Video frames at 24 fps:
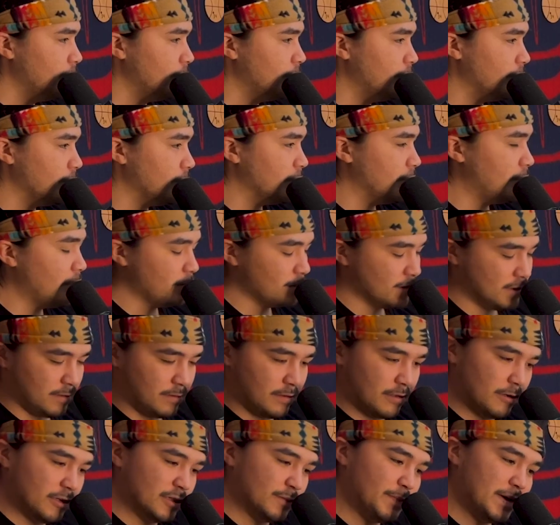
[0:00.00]
there's
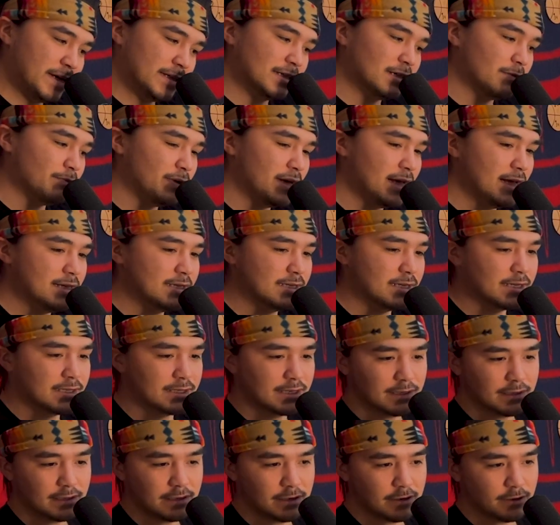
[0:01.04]
bits and pieces,
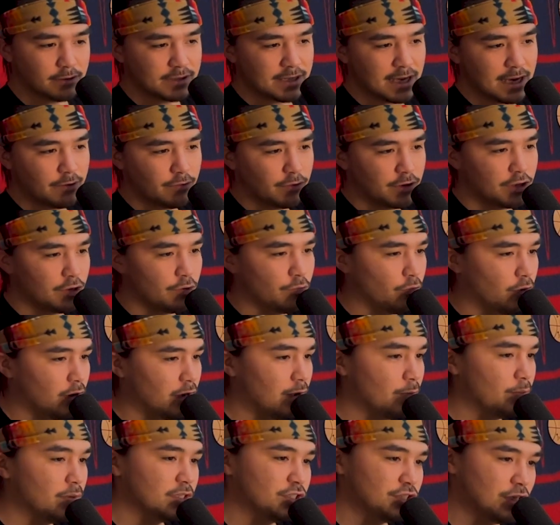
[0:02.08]
and, you know, take what you
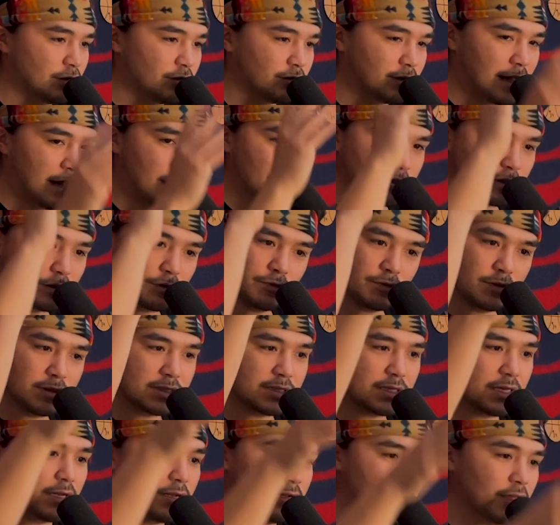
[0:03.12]
want. But General Council
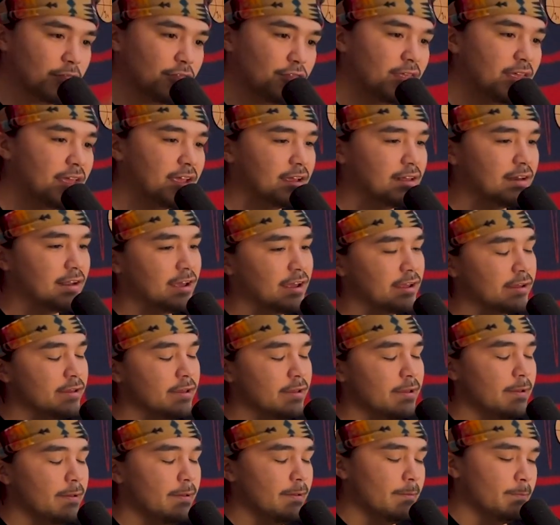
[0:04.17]
was a thing. And
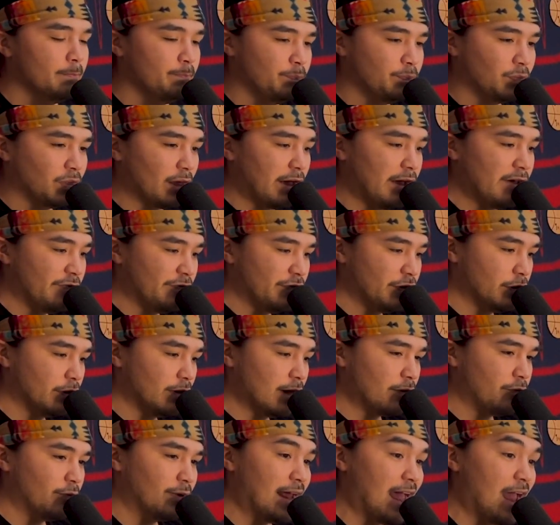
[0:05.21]
I feel
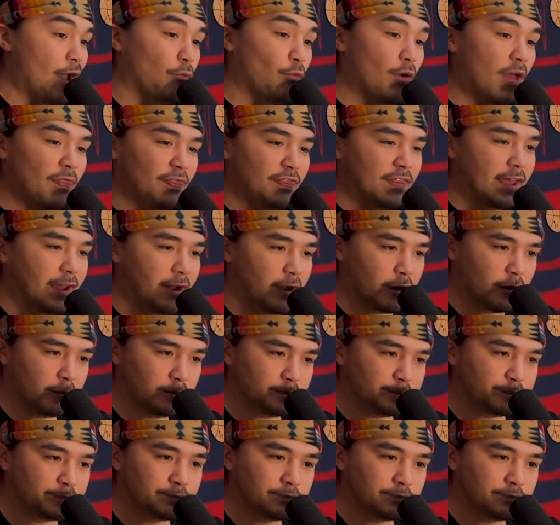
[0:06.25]
like when I went there,